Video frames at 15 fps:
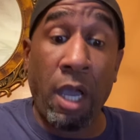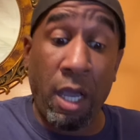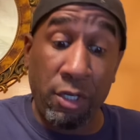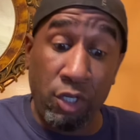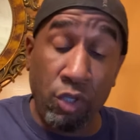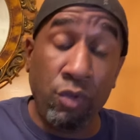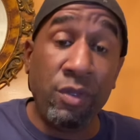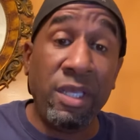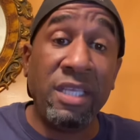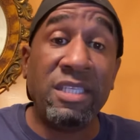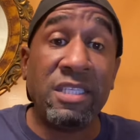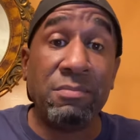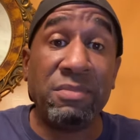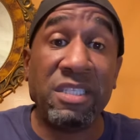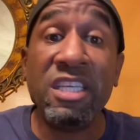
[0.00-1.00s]
Do you need
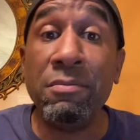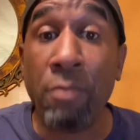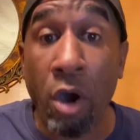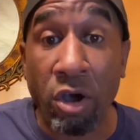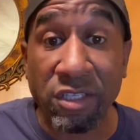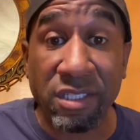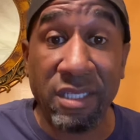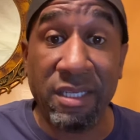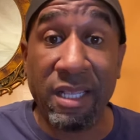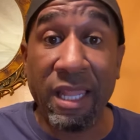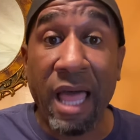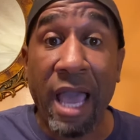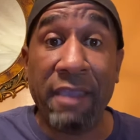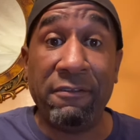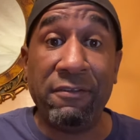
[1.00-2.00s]
some sea moss in your
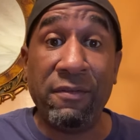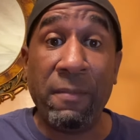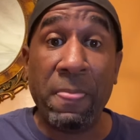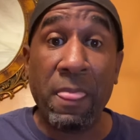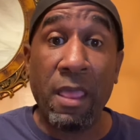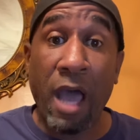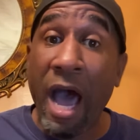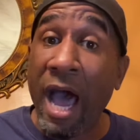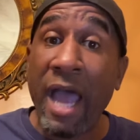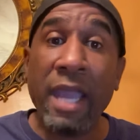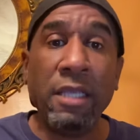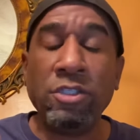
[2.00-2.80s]
life? All right?